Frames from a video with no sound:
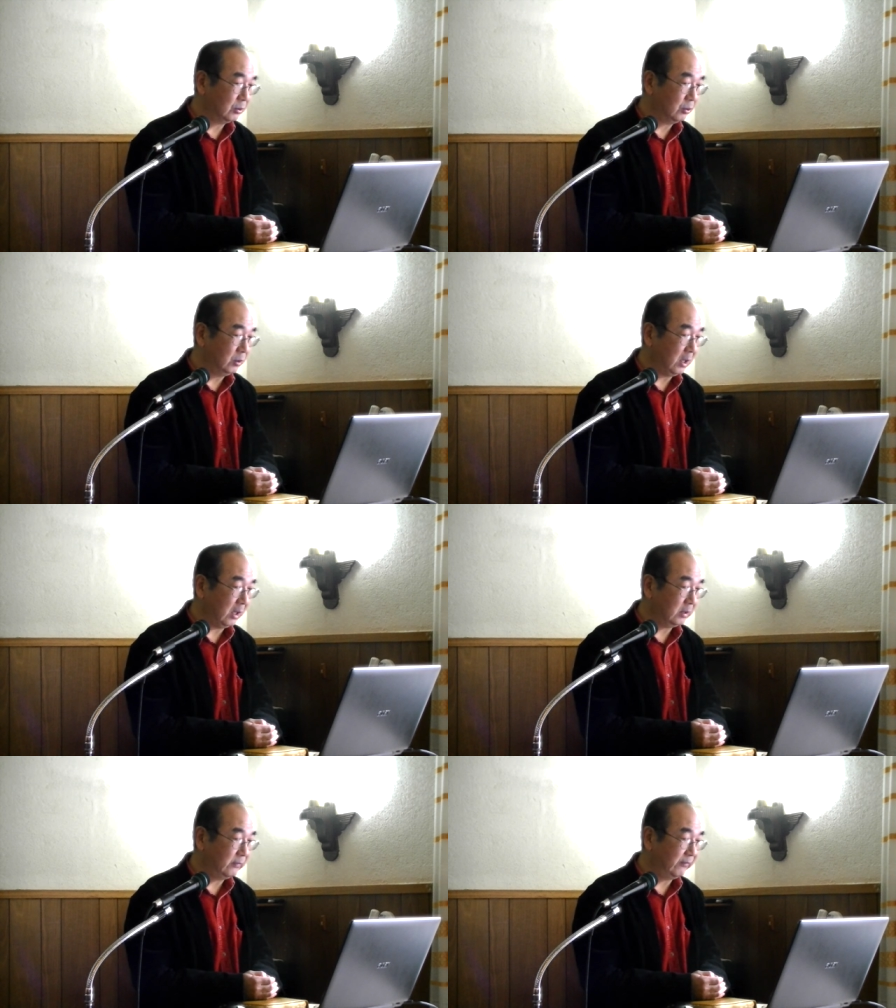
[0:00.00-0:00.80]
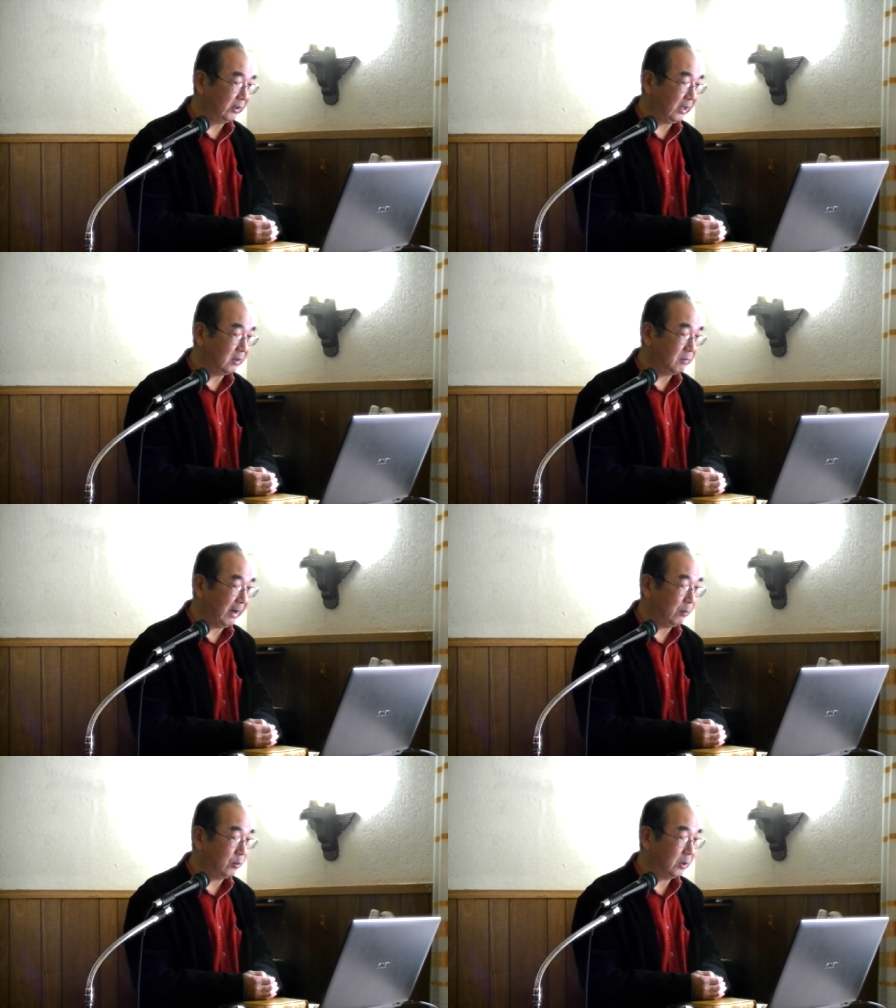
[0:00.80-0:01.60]
do not forget
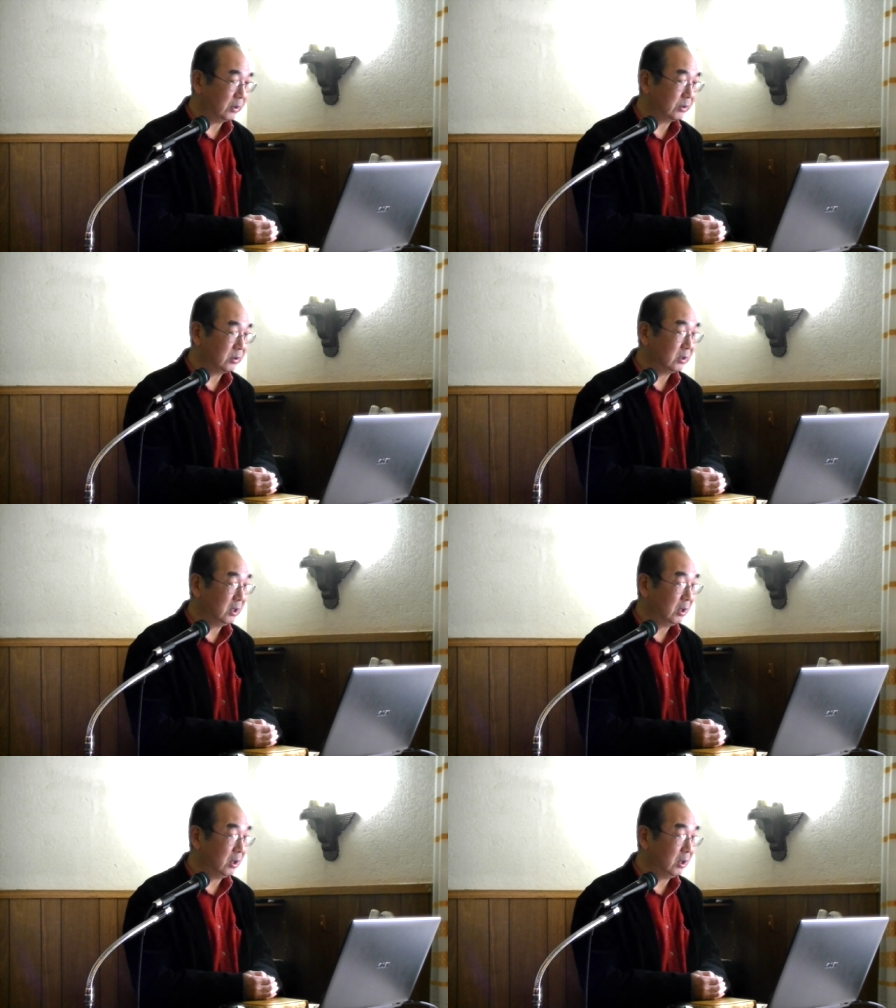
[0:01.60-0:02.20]
my words,